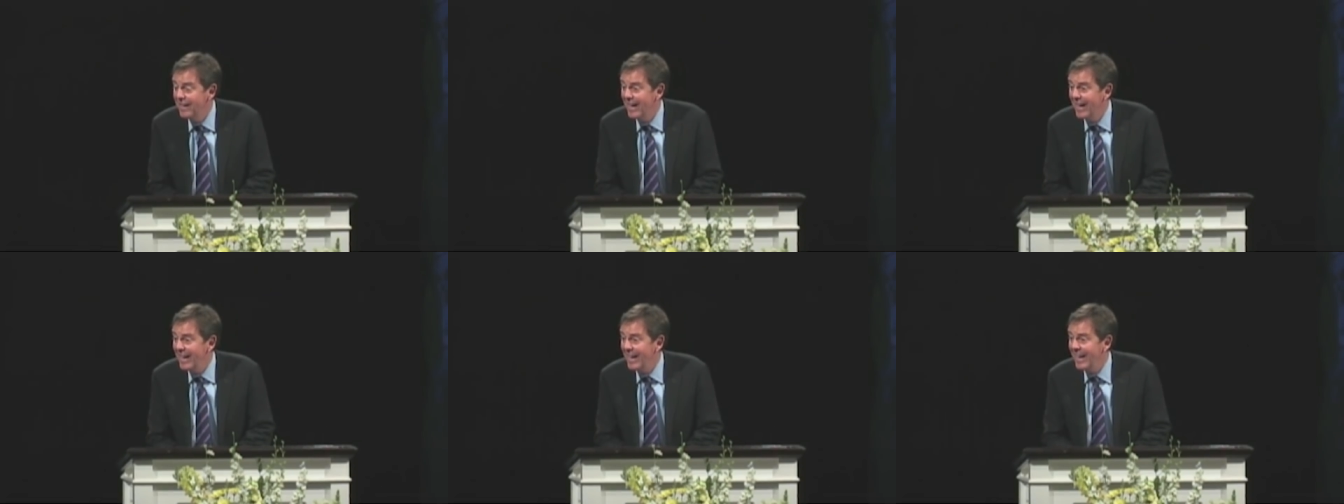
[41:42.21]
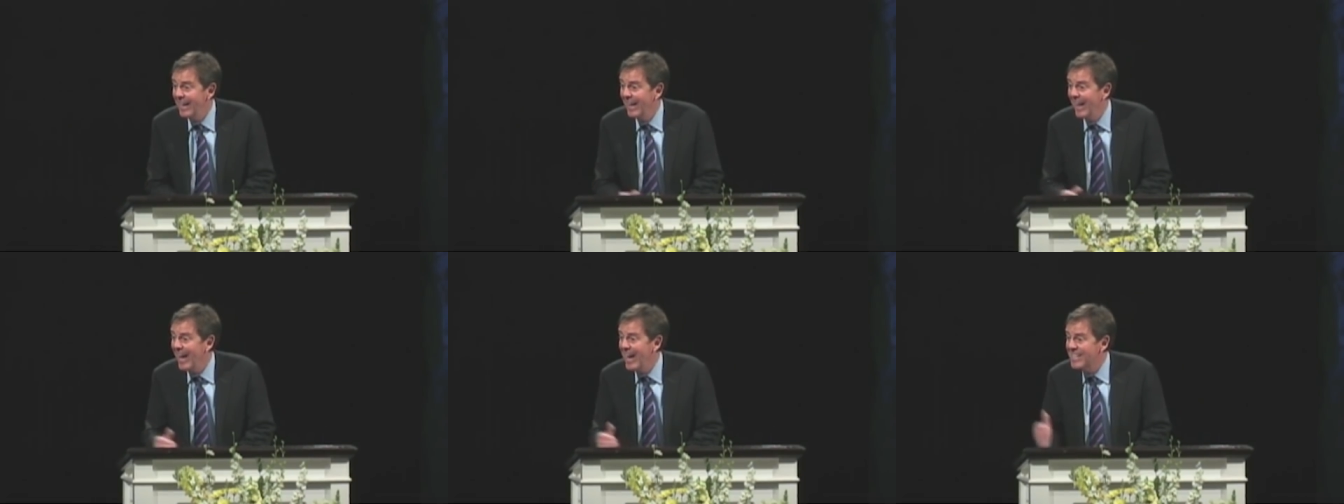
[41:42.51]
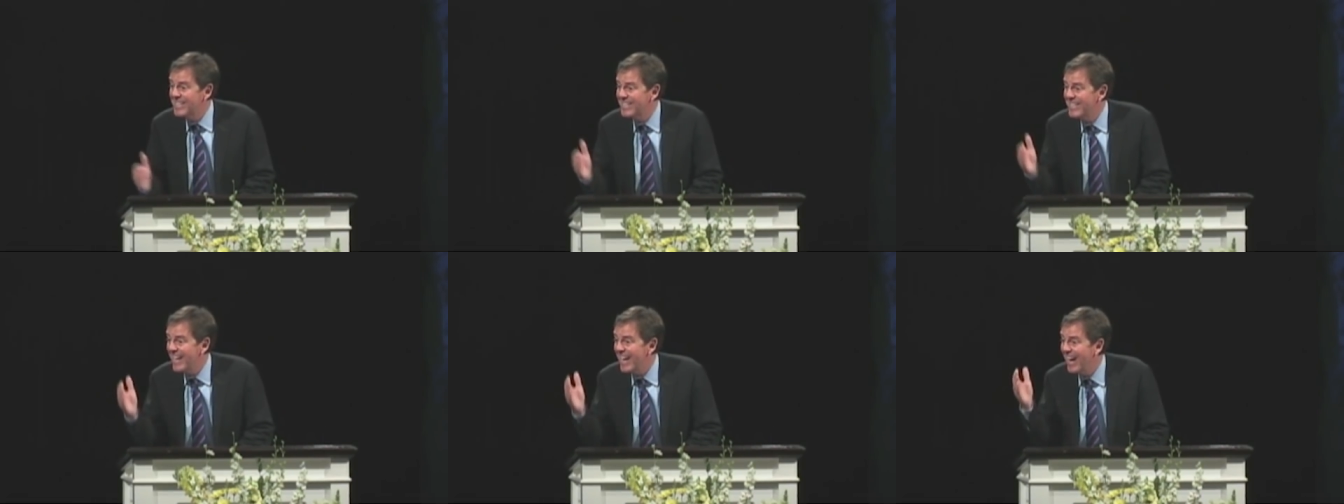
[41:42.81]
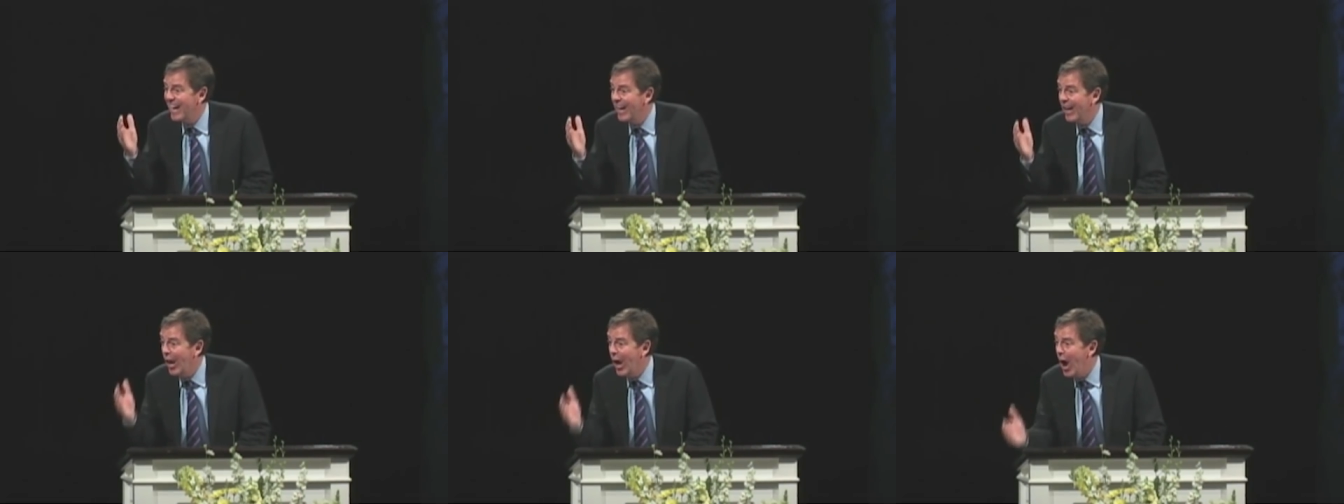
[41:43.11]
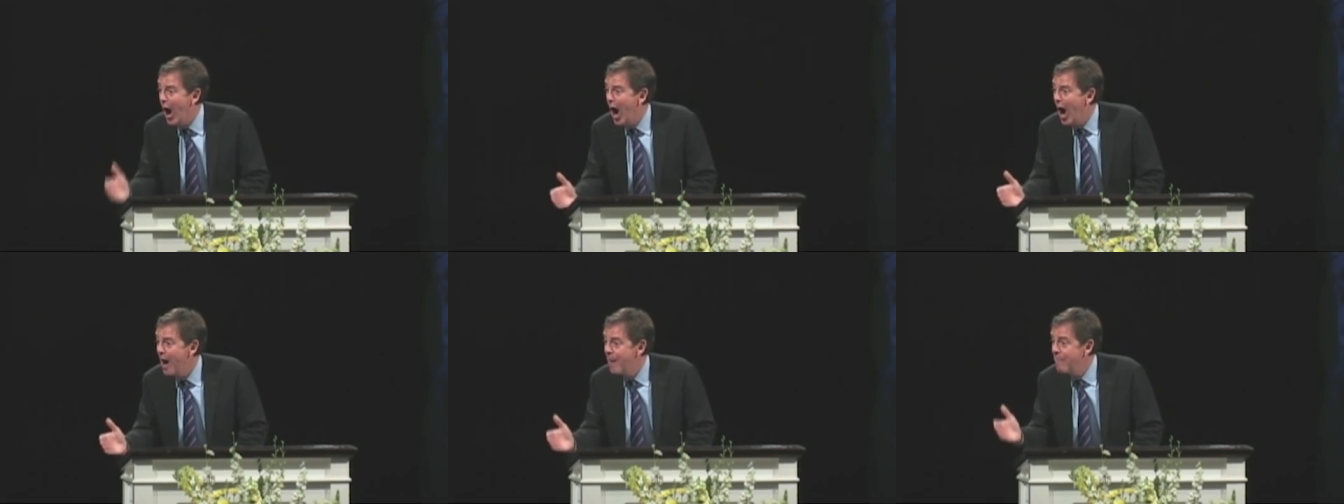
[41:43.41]
And unless the
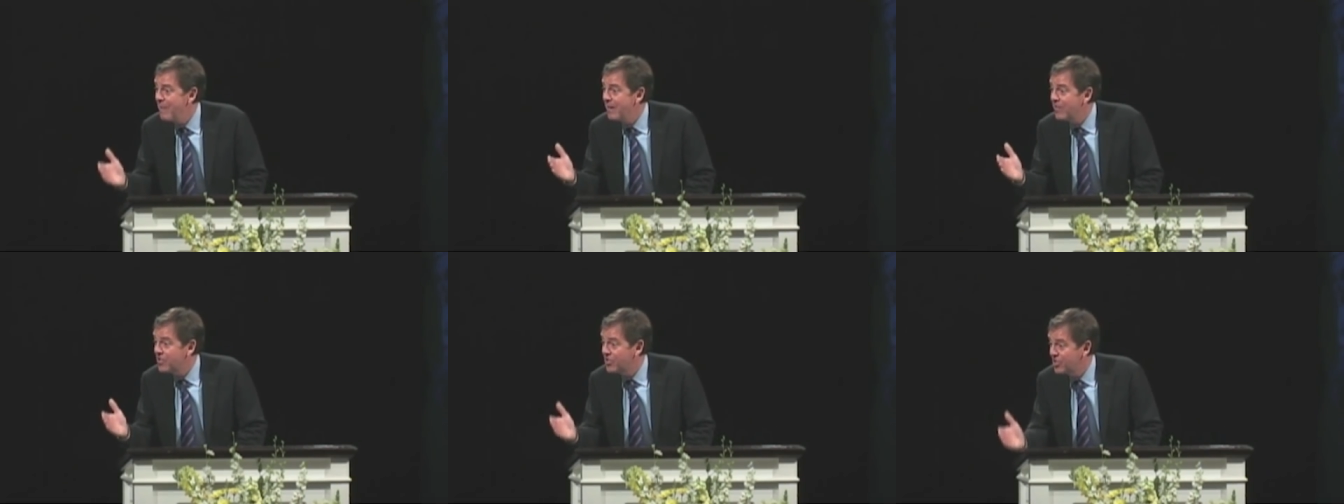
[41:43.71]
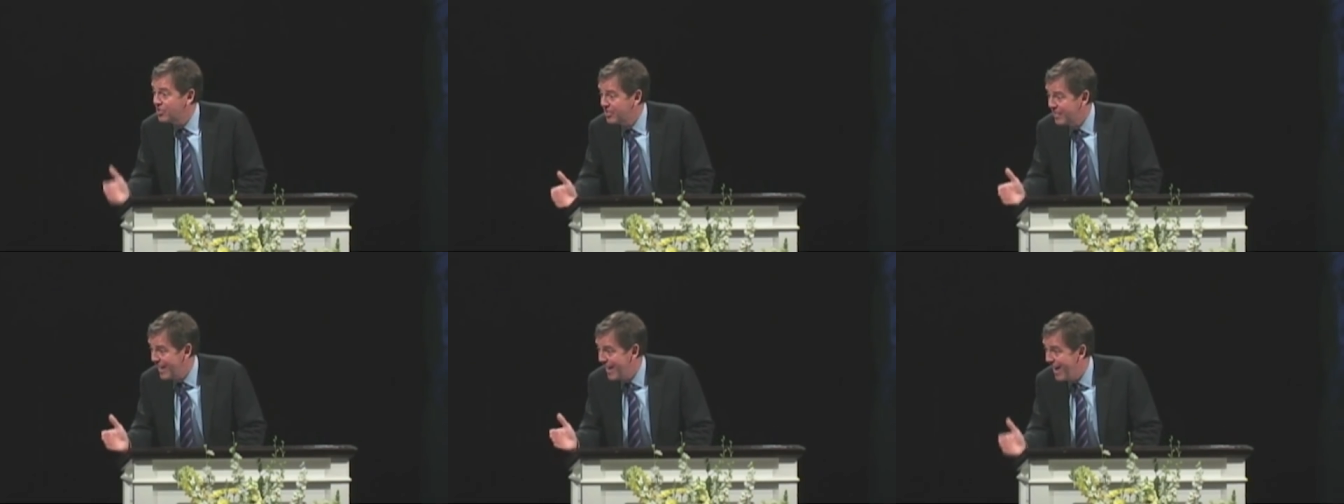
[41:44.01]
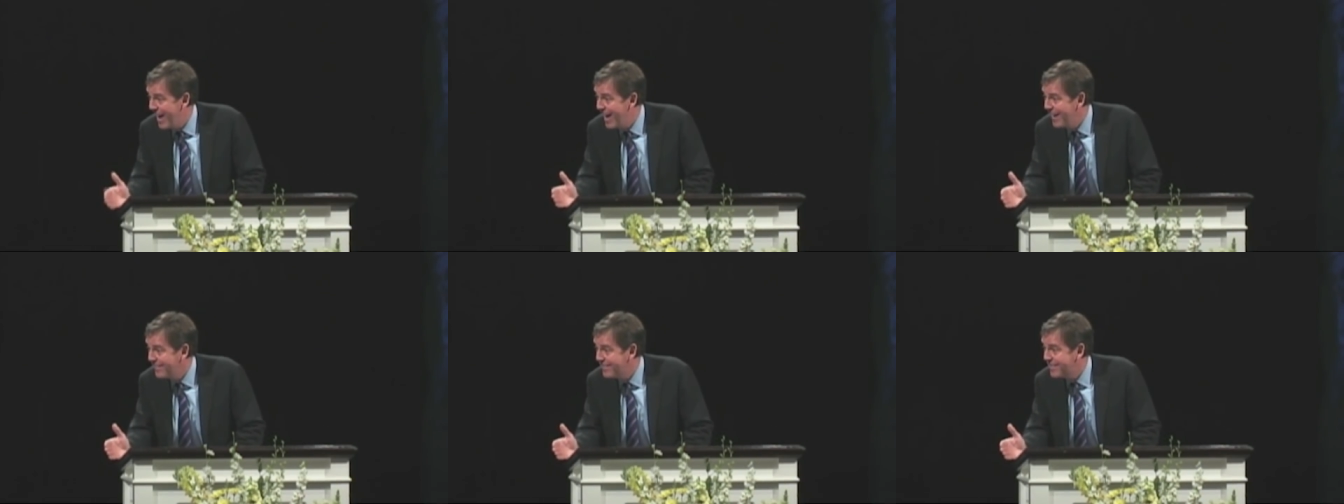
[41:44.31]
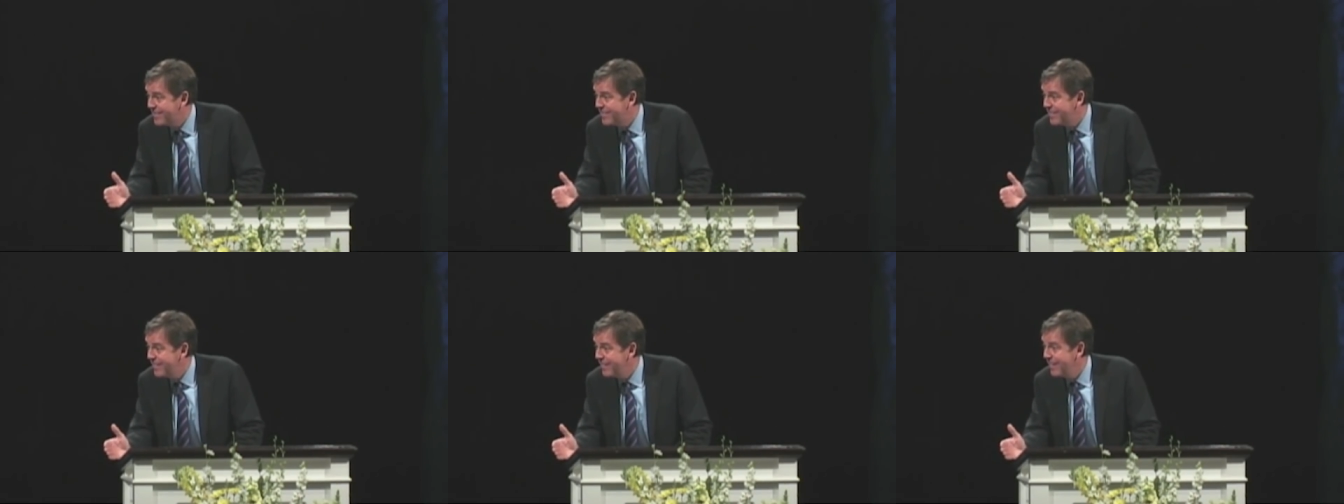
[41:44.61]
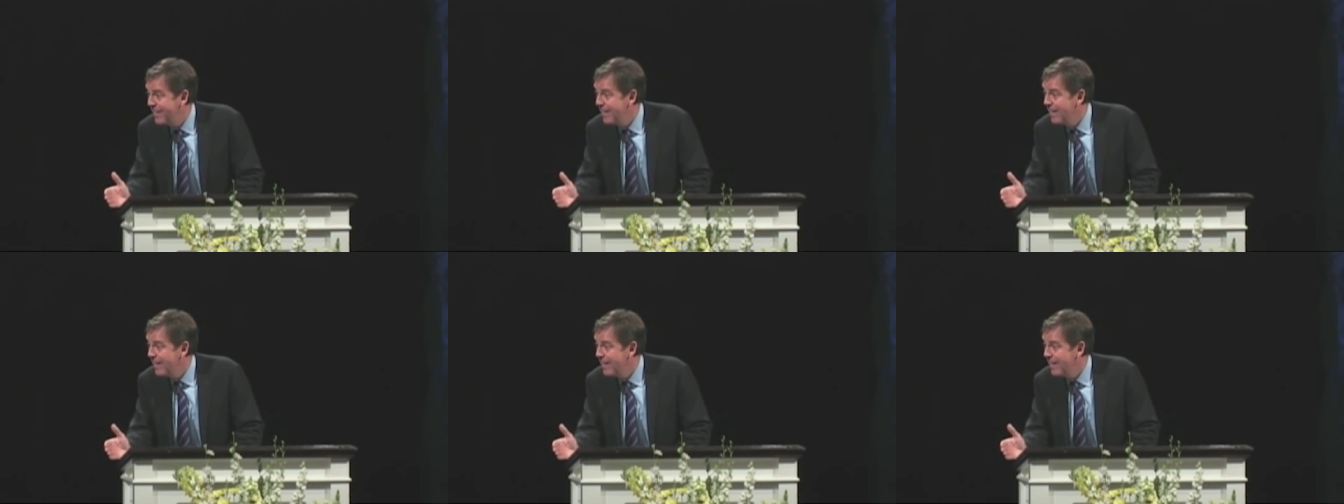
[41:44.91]
alarm is set,